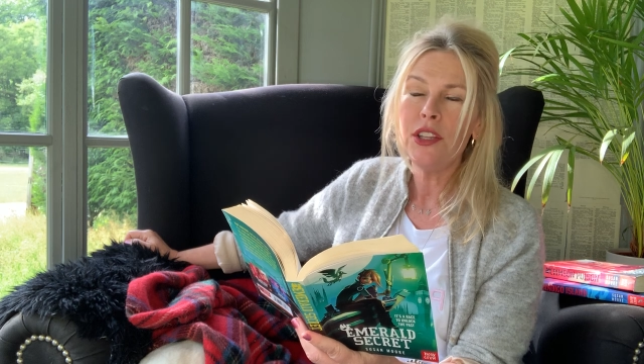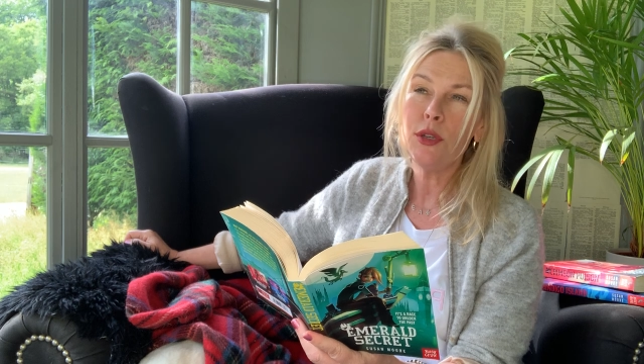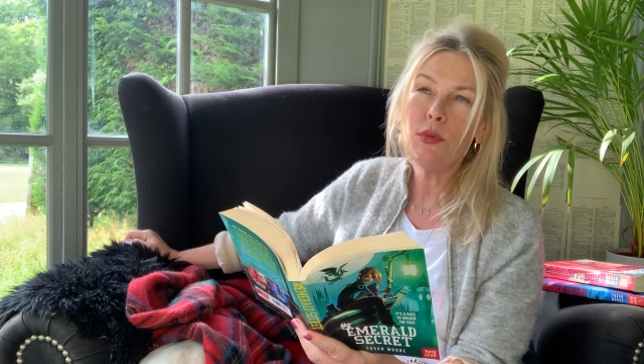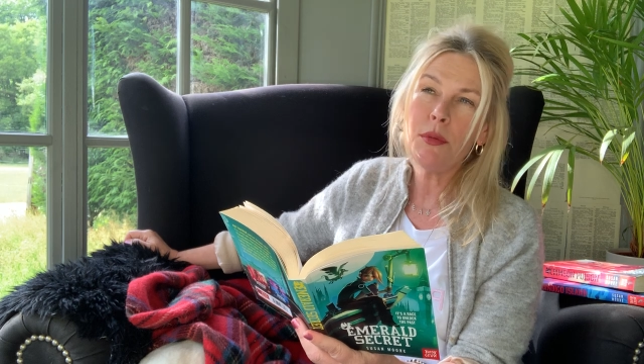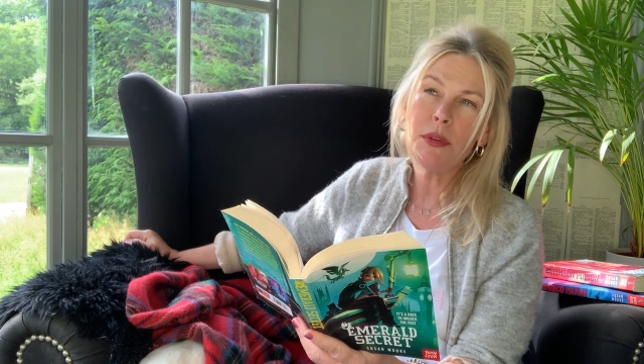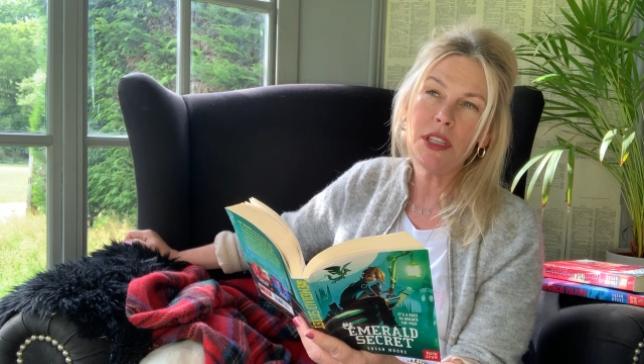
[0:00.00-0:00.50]

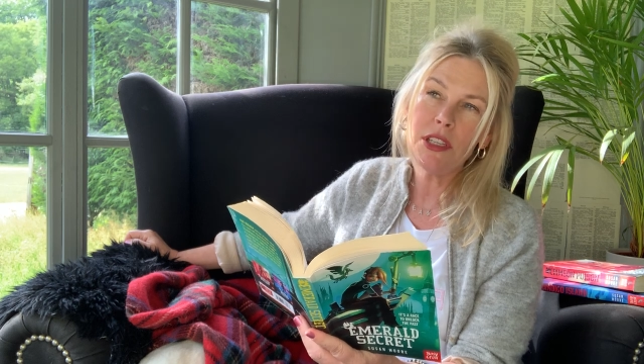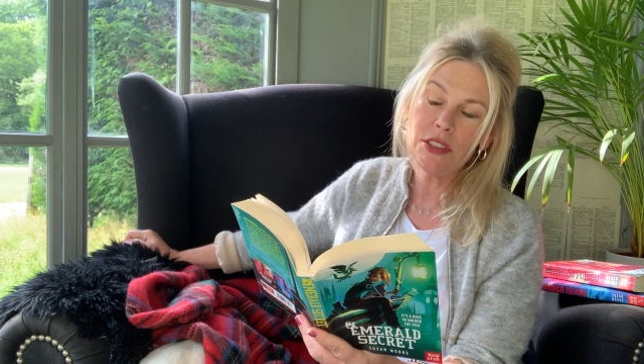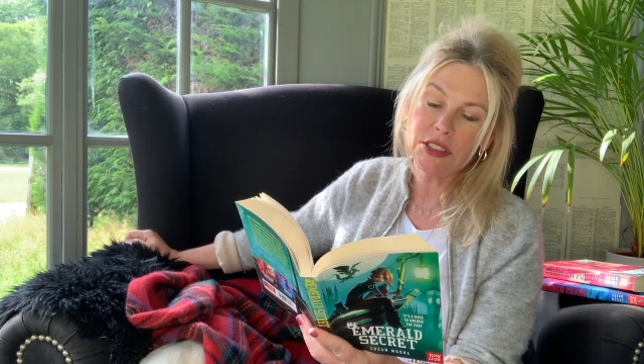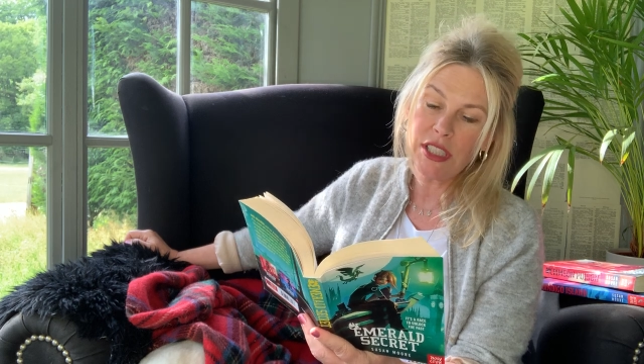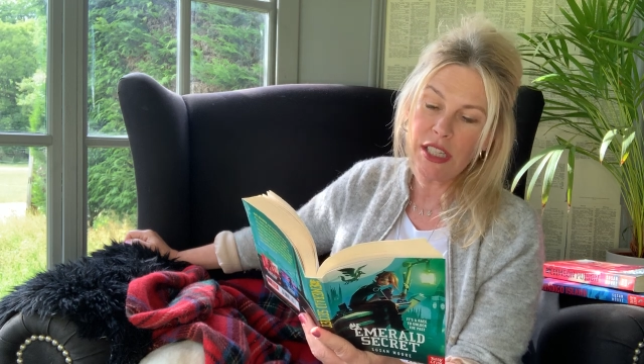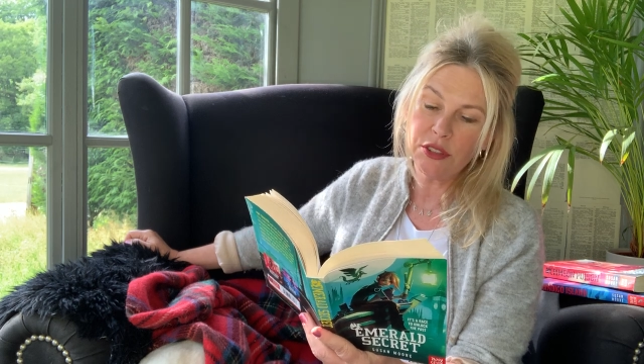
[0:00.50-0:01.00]
The woman
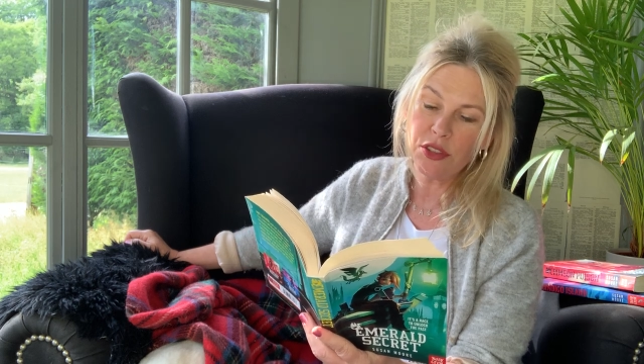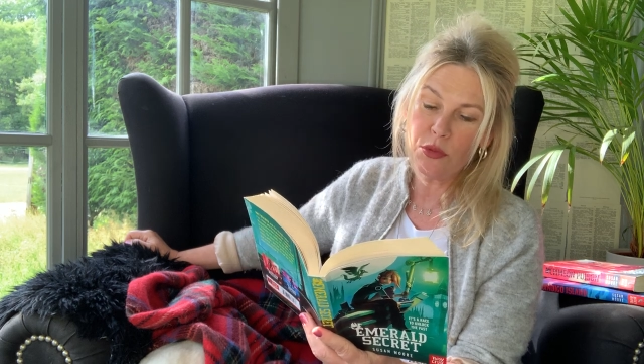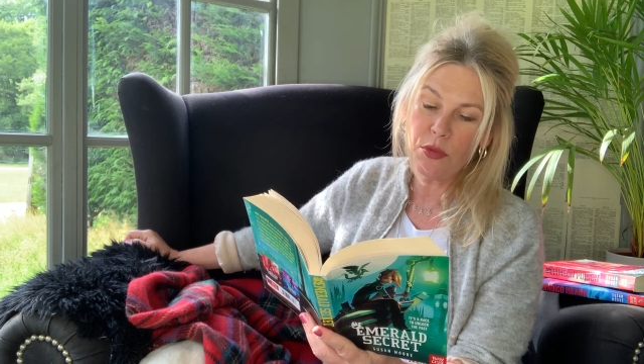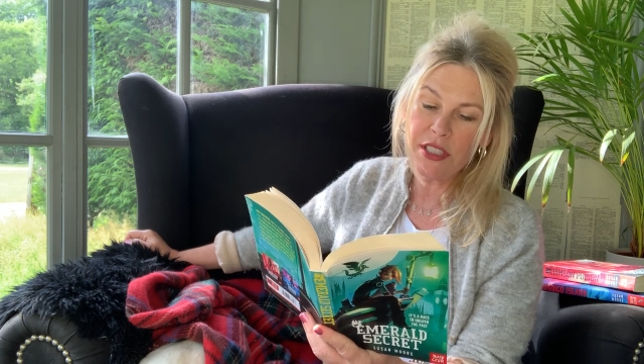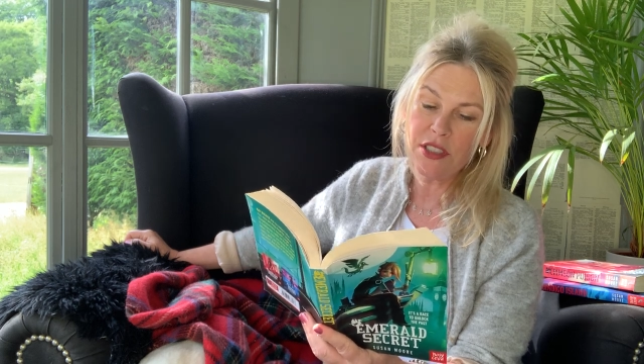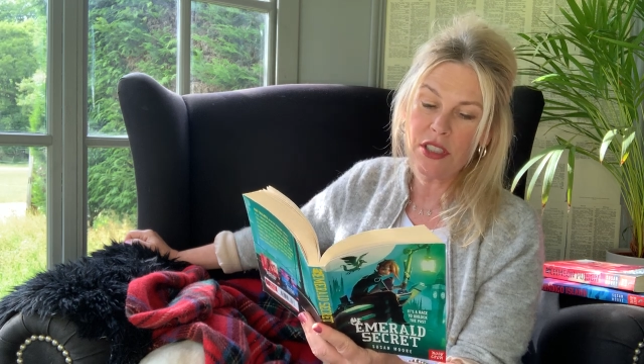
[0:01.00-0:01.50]
looked out of
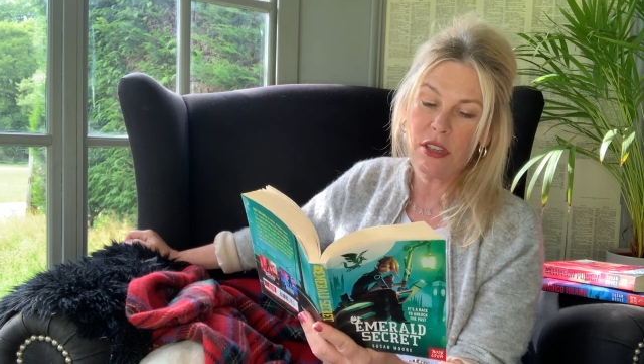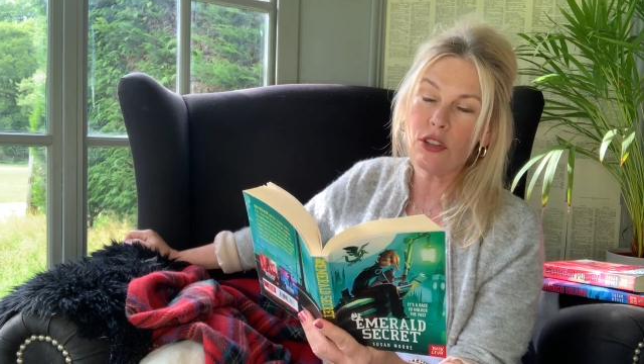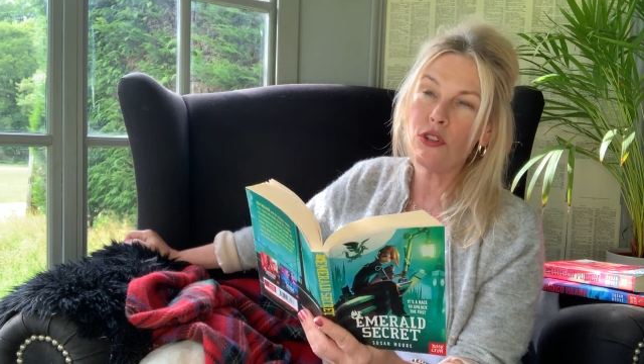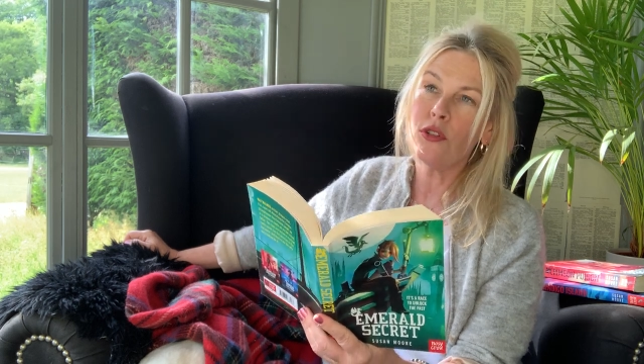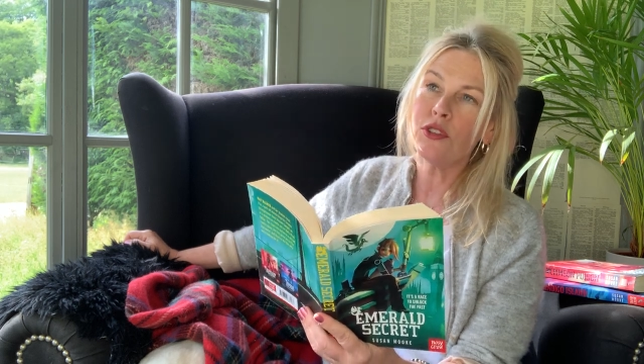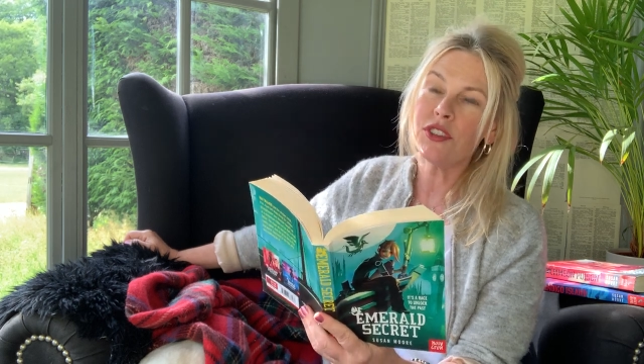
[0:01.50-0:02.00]
the window
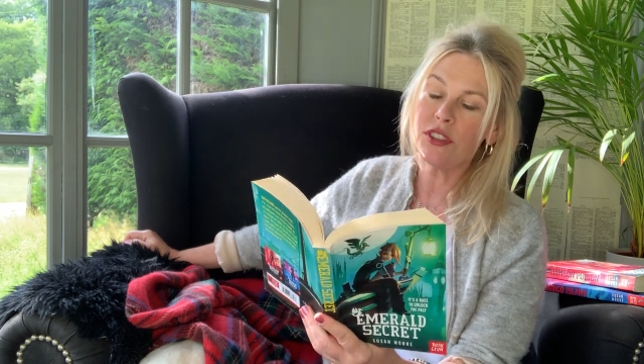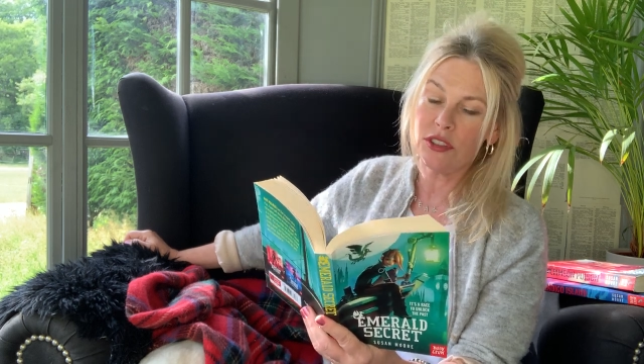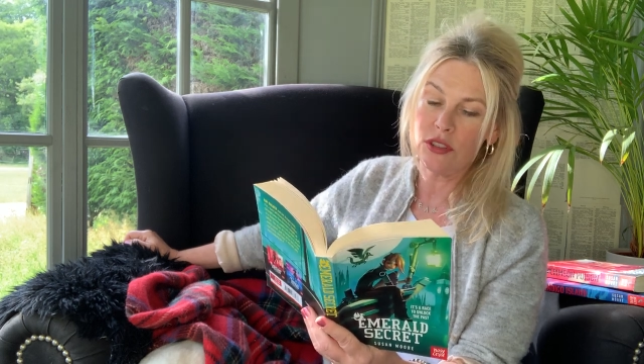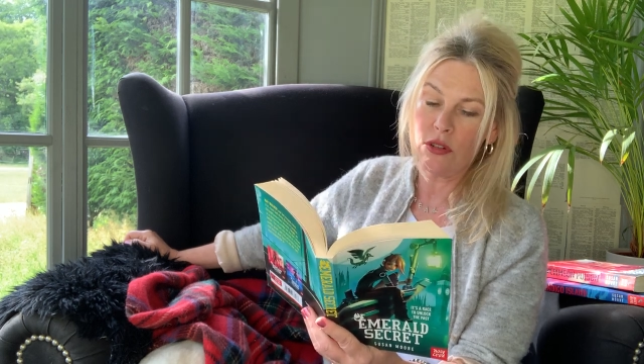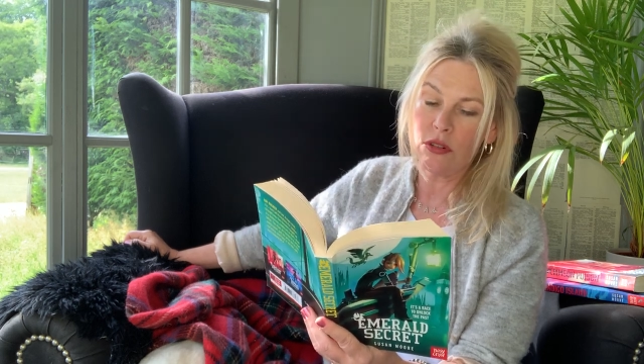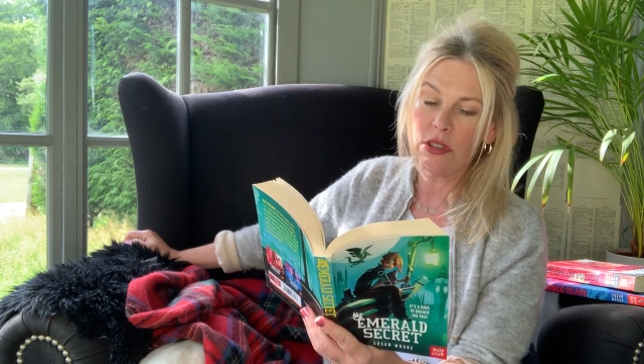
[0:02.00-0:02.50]
across the
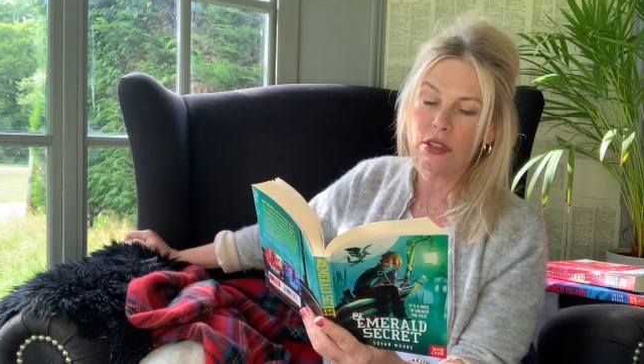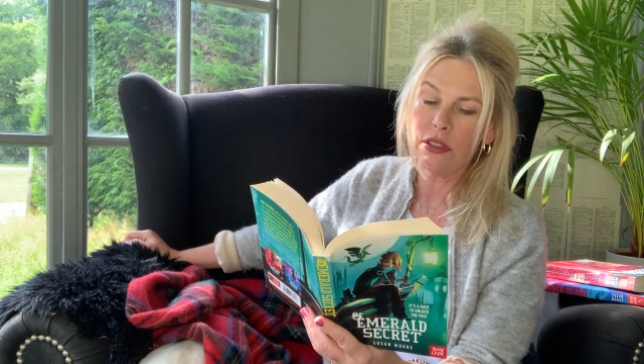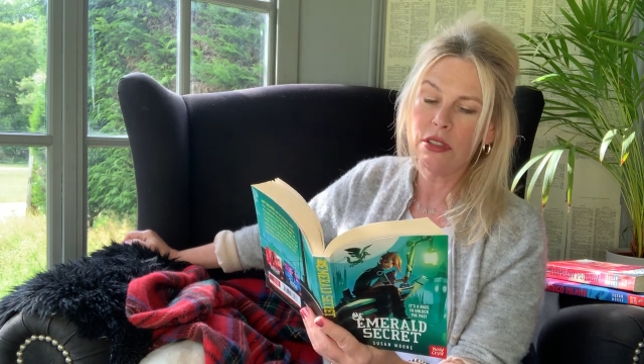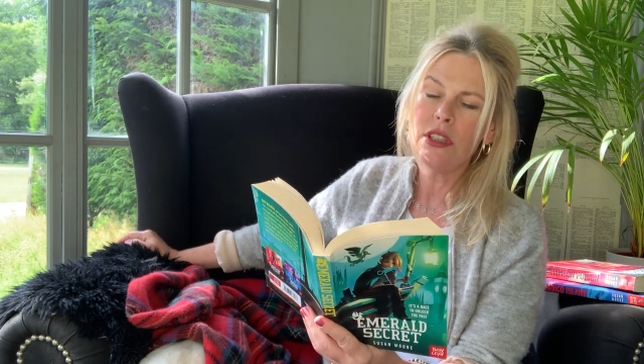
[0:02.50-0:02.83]
dock.